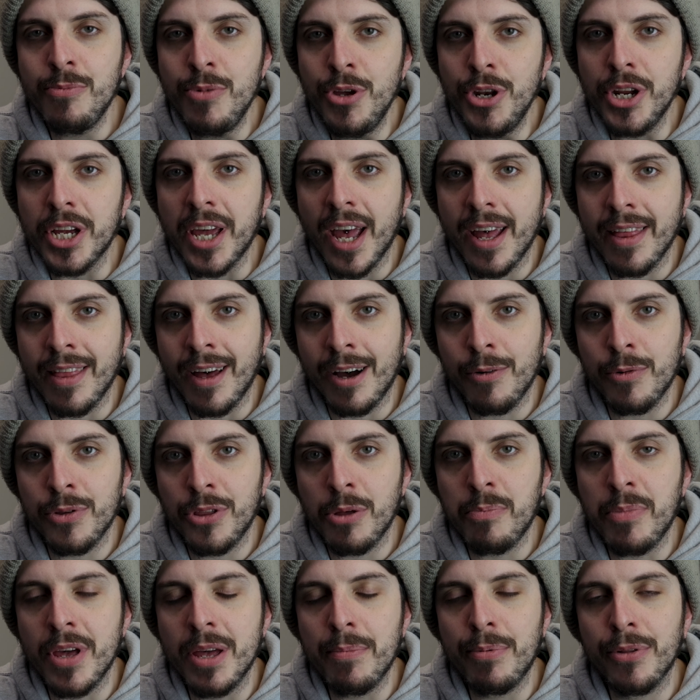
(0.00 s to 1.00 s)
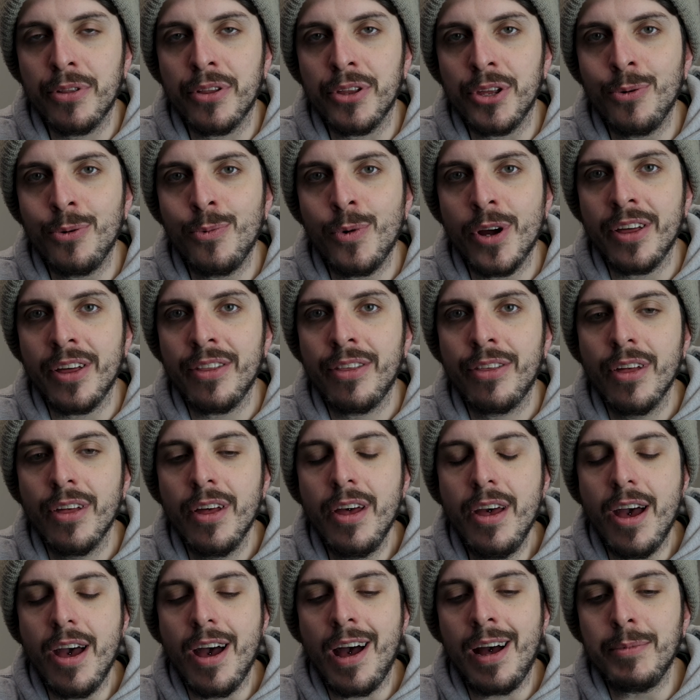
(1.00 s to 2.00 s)
communicate that with the people that you're with.
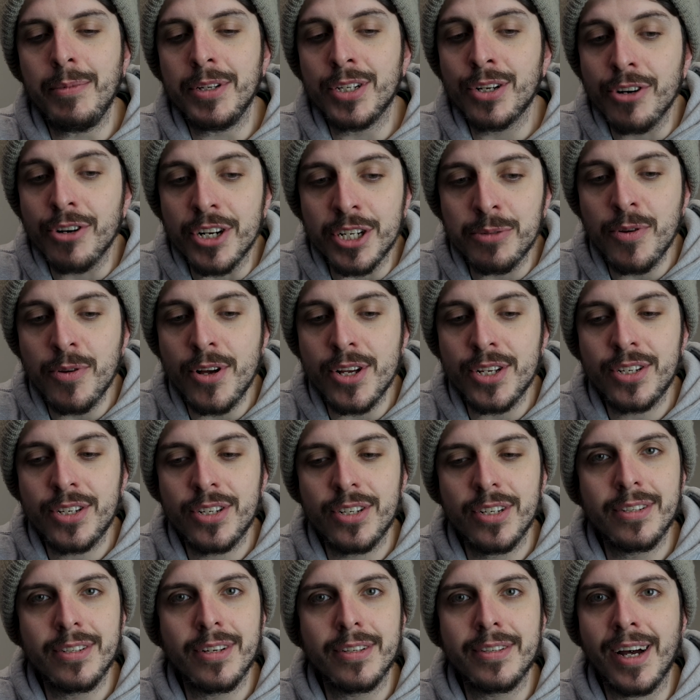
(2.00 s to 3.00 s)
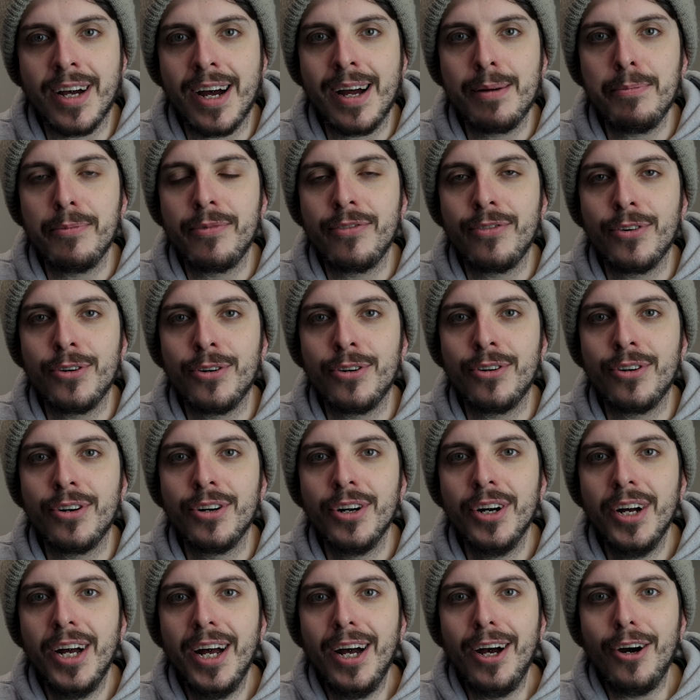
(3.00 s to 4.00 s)
Um, it's Christmas, it's a time
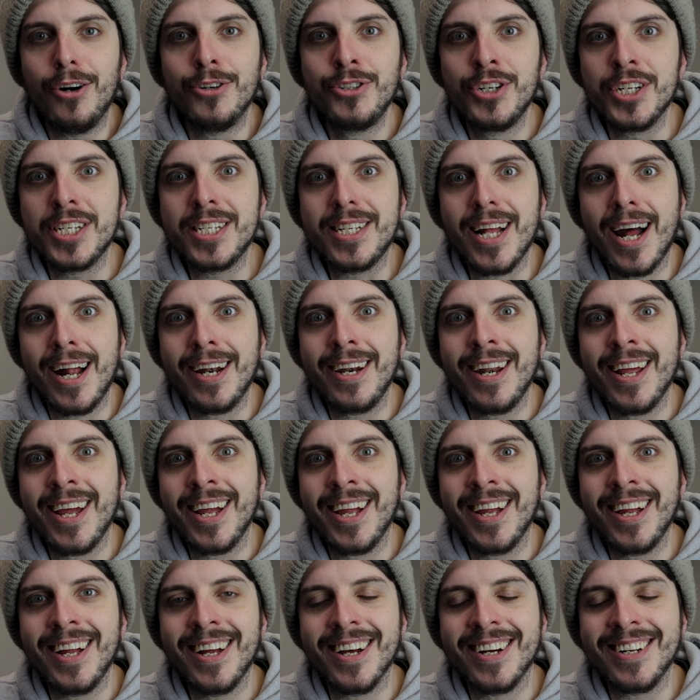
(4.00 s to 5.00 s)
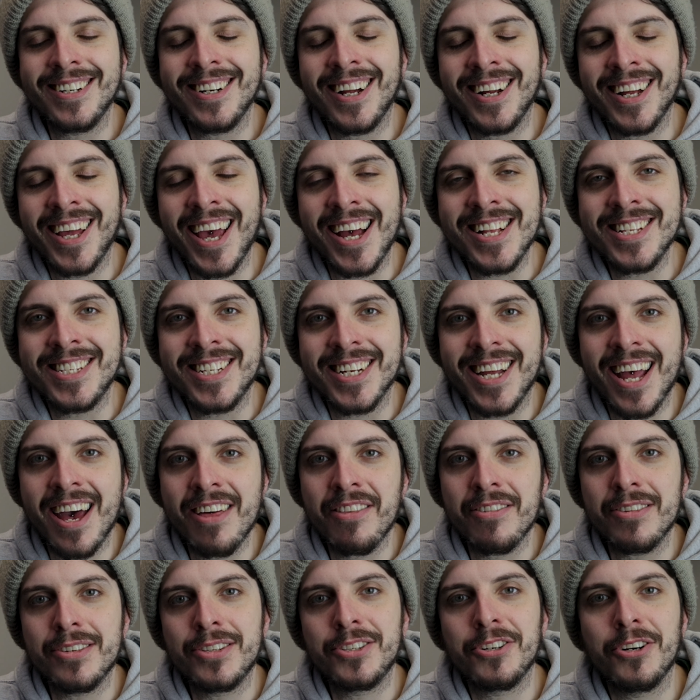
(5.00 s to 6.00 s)
for understanding and, and getting
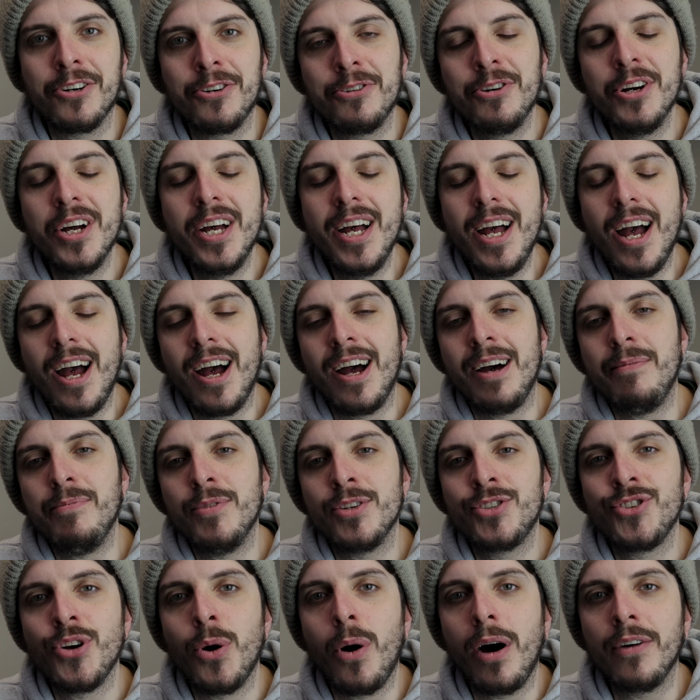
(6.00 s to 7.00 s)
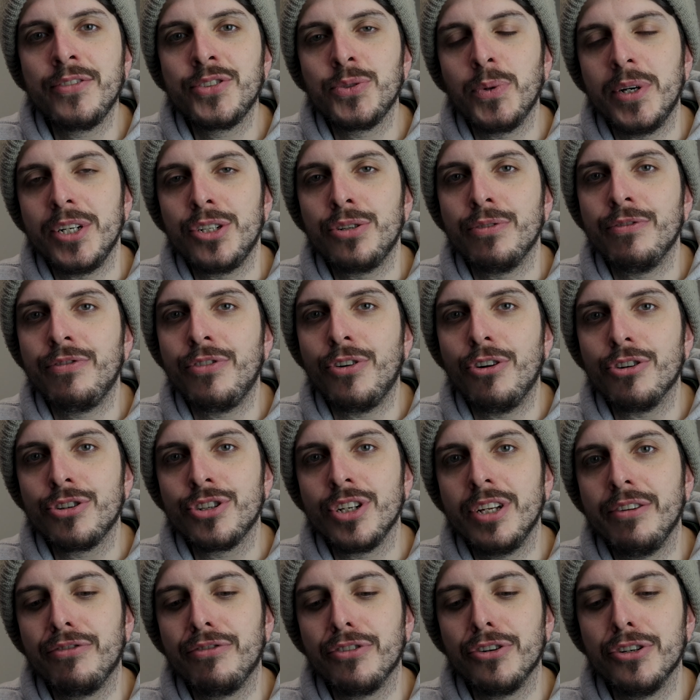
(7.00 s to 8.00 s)
together. So Um, there's no off switch,
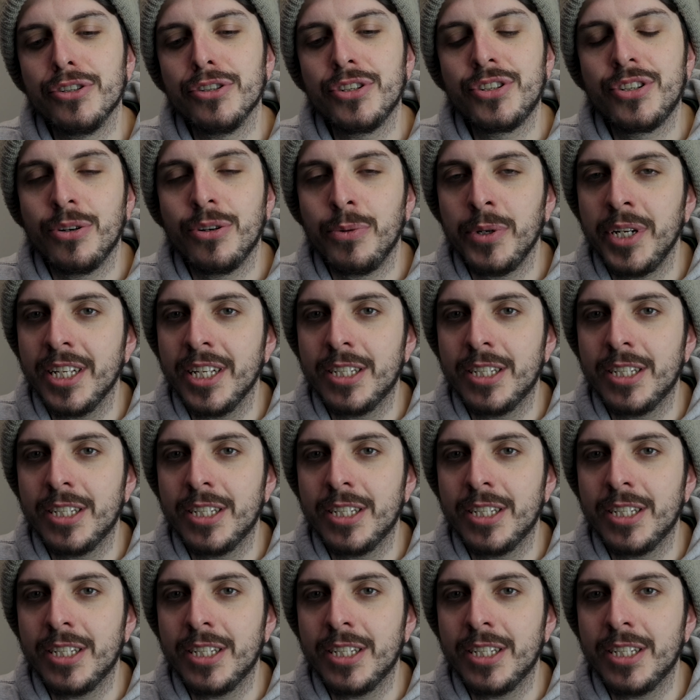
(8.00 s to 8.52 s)
unfortunately, for us, so we